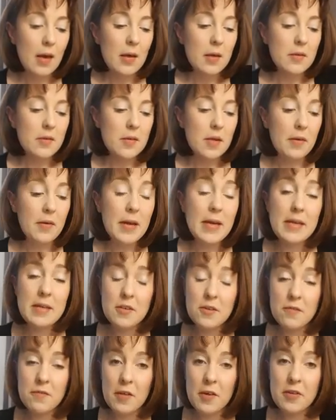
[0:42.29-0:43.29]
So each
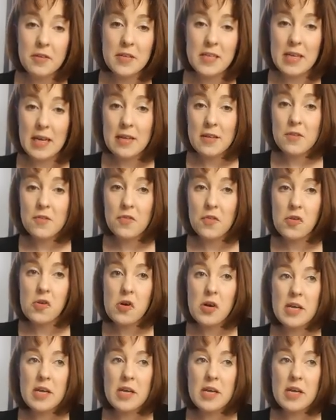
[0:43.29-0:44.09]
of those stands for